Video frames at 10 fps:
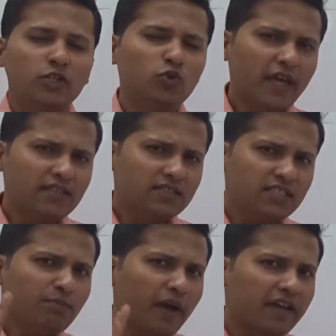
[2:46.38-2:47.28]
You can
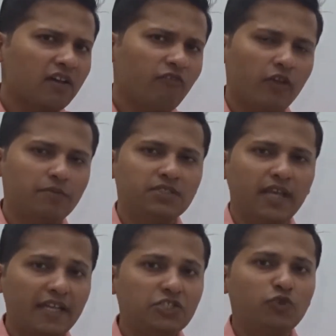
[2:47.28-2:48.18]
see Michael Phelps'
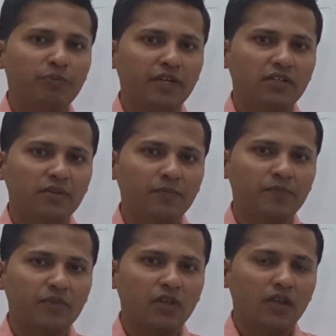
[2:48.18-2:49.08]
achievement.
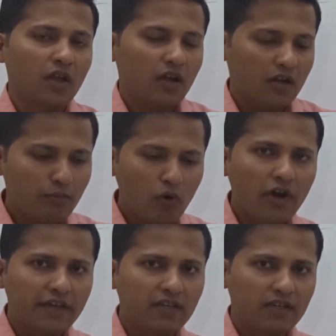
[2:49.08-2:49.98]
A
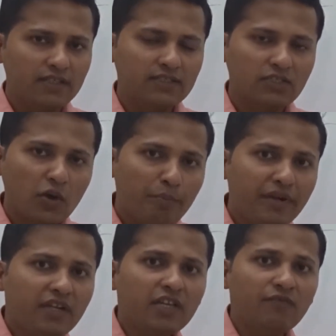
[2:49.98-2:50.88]
boy is
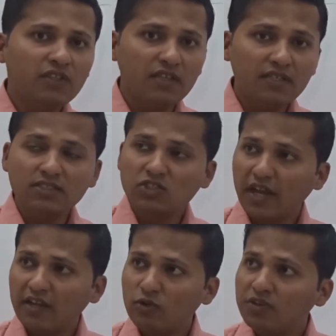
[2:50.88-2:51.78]
competing with his
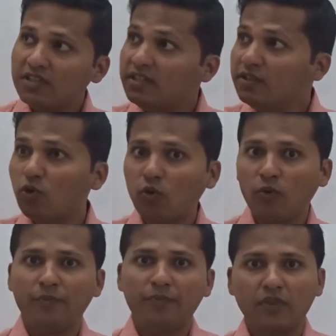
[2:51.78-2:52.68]
childhood
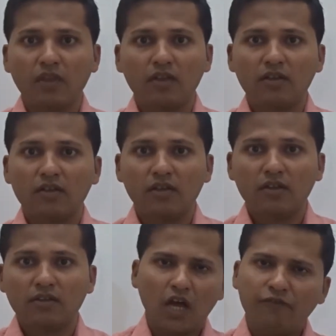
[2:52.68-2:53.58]
hero.
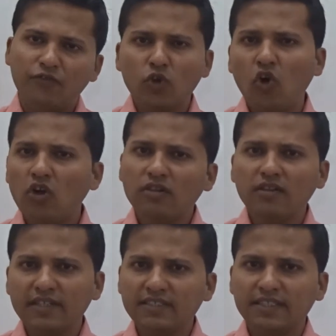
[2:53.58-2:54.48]
After all the
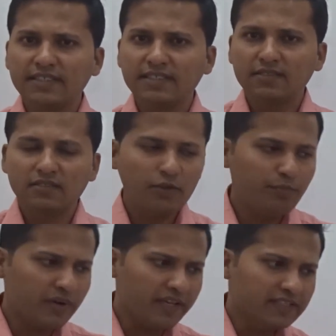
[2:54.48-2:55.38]
races, the
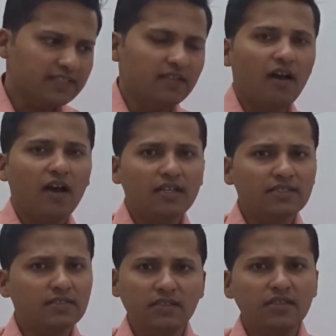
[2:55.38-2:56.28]
press
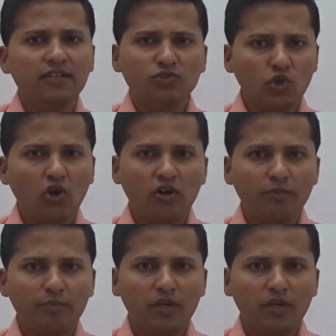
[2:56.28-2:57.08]
asked Ian Thorpe